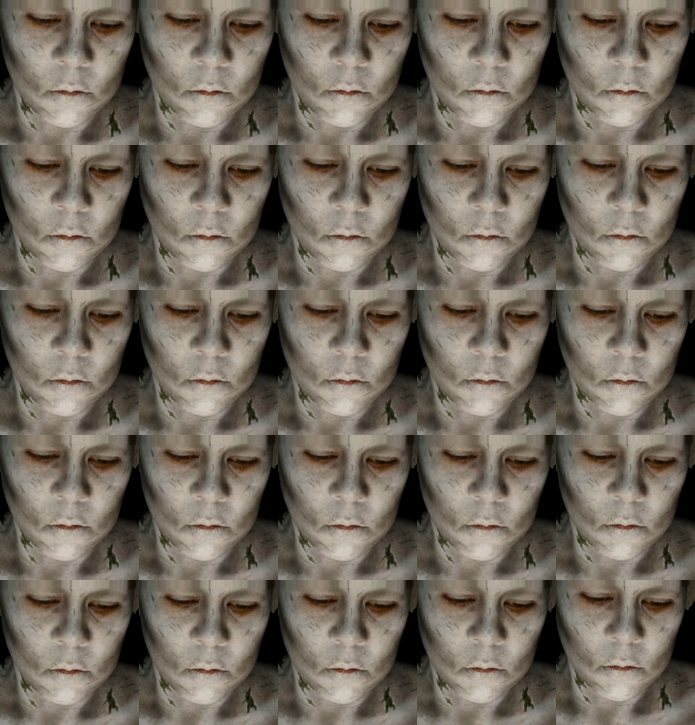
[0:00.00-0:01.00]

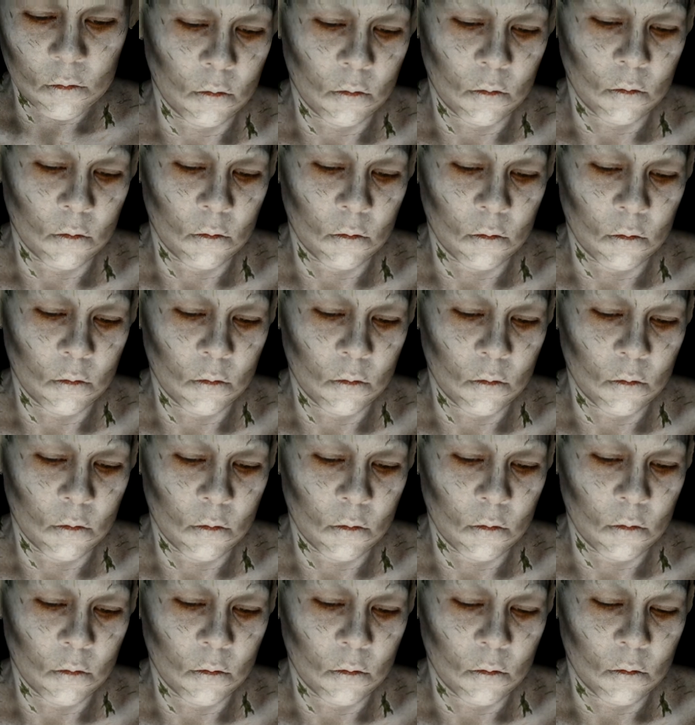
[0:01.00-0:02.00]

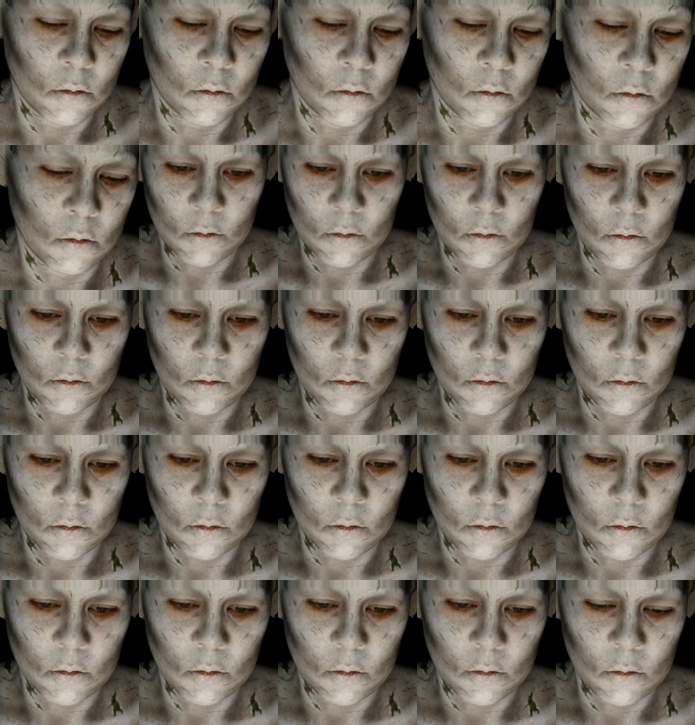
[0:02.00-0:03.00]

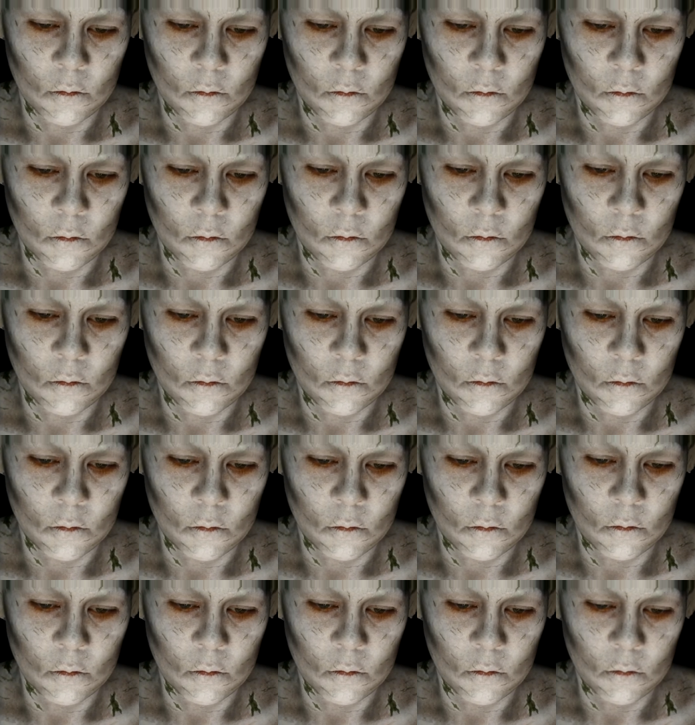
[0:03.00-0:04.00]

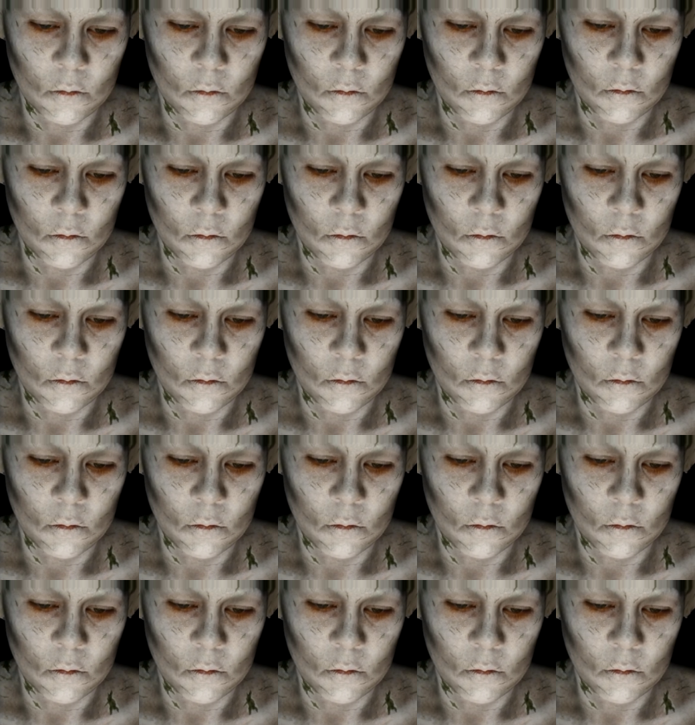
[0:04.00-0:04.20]
No one is speaking in this clip.